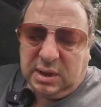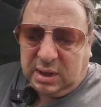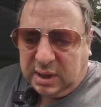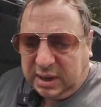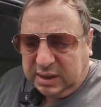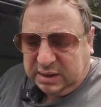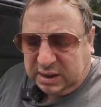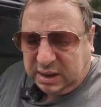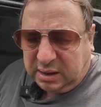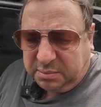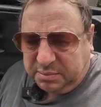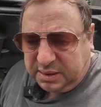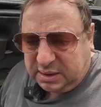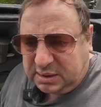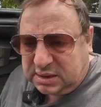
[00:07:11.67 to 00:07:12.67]
I dropped
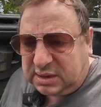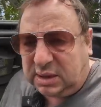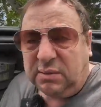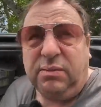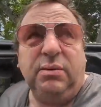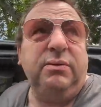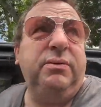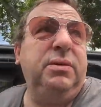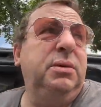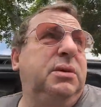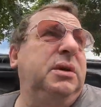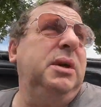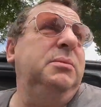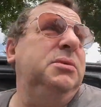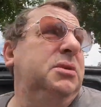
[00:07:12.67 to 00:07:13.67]
my cell phone a few
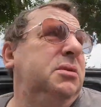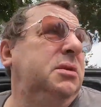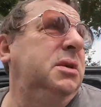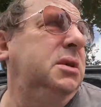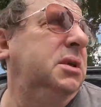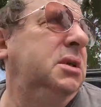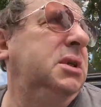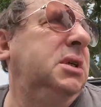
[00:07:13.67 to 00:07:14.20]
times already.